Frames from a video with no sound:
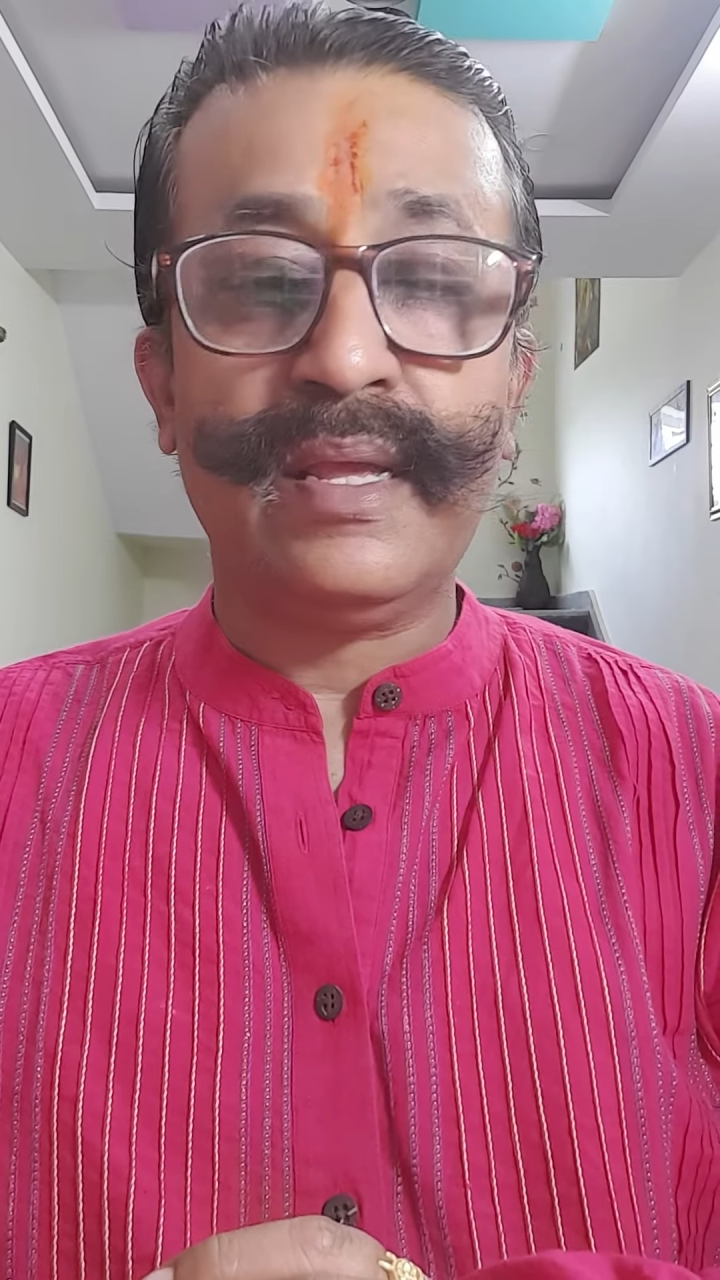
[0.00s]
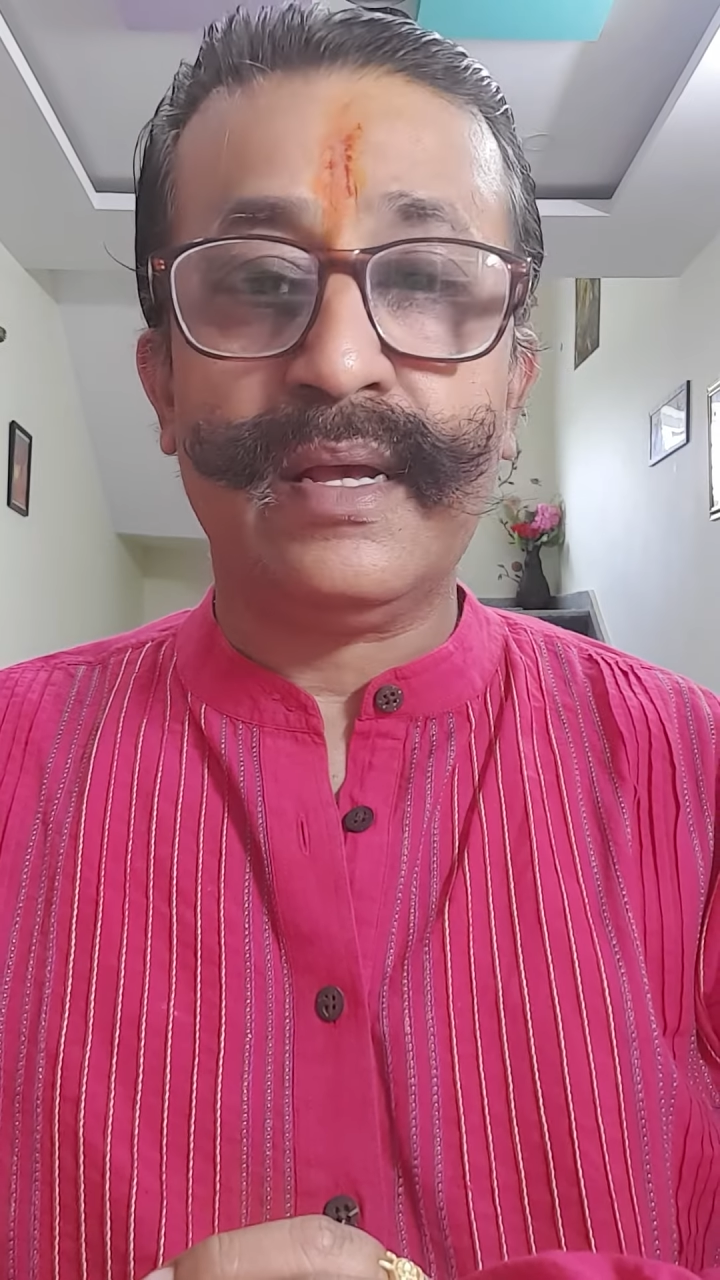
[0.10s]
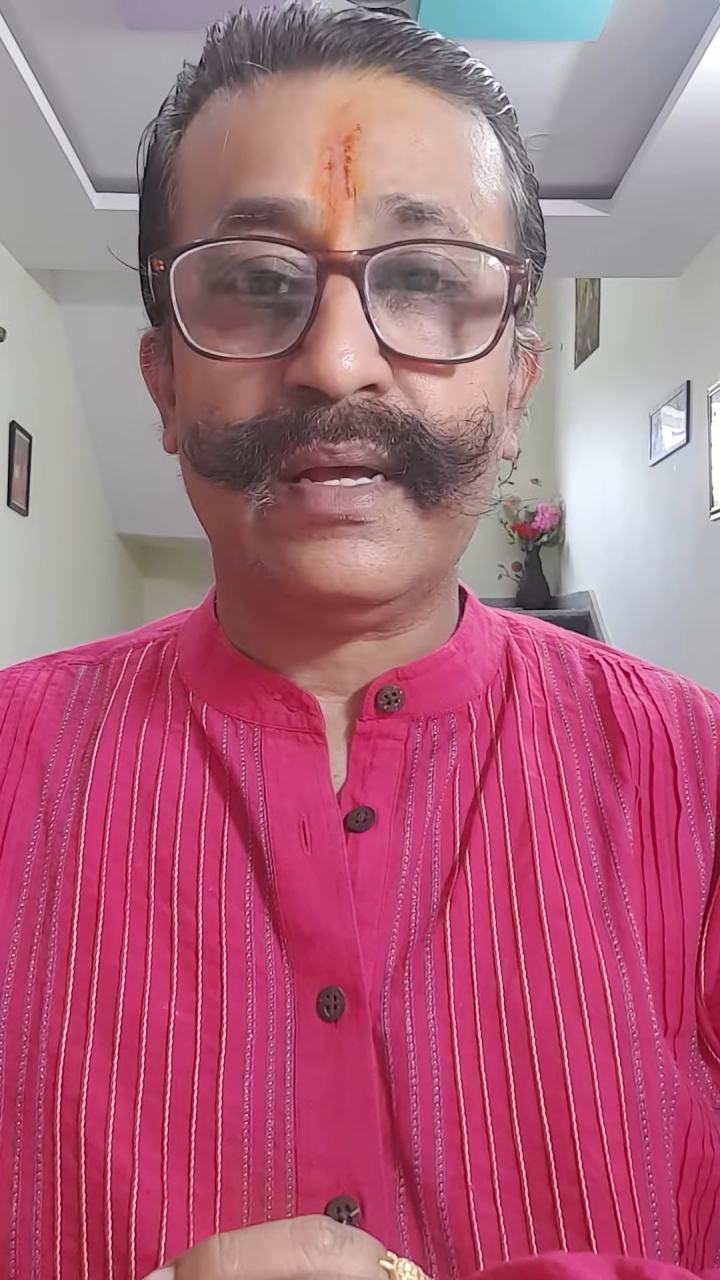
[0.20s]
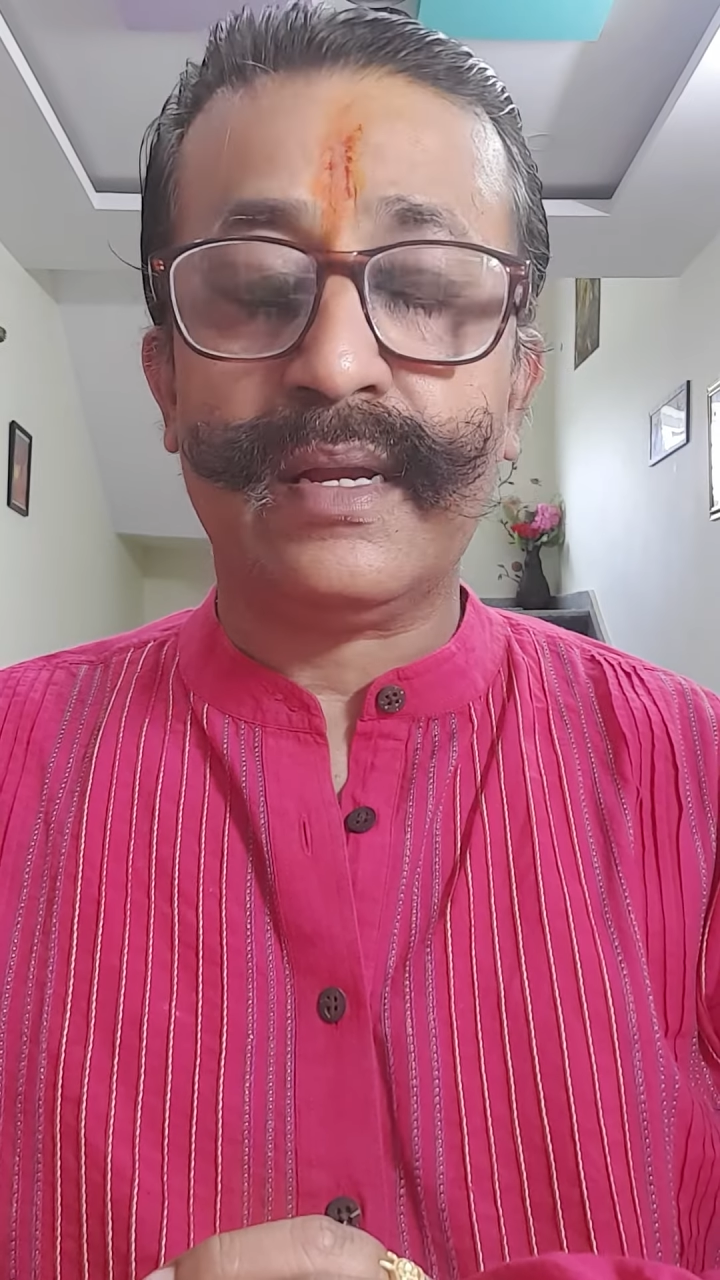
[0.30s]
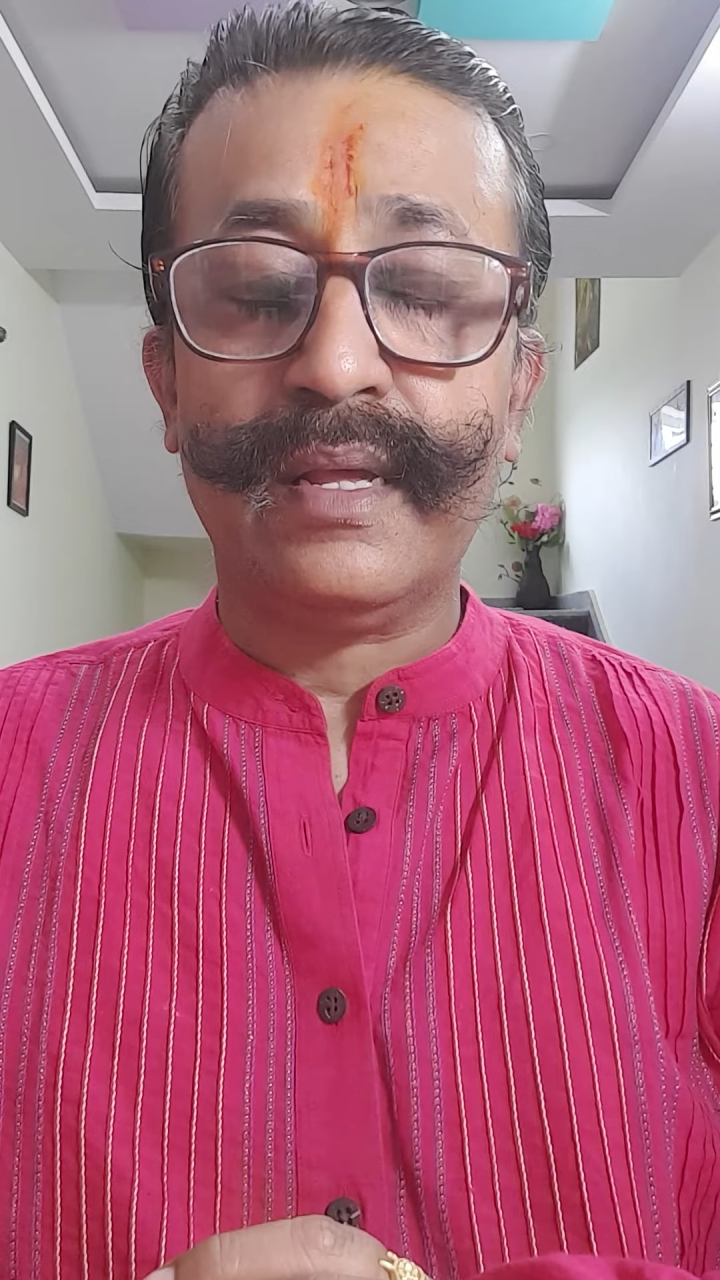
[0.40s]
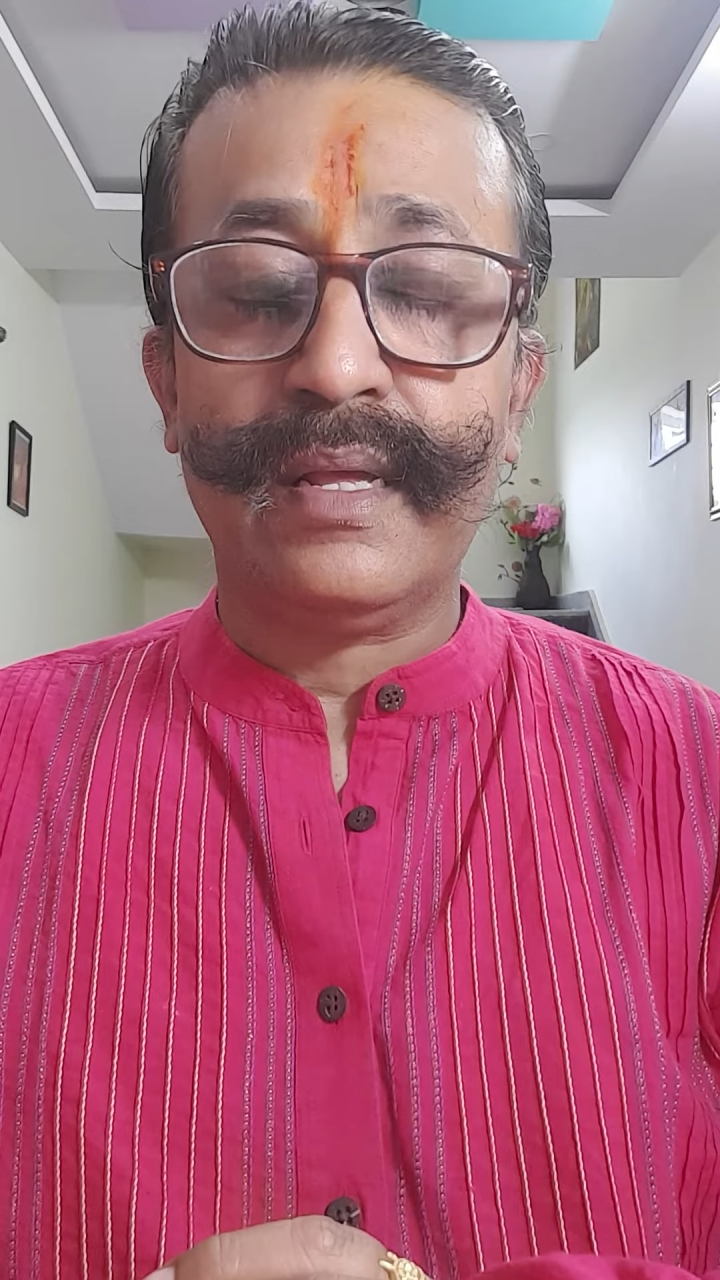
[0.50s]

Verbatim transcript: here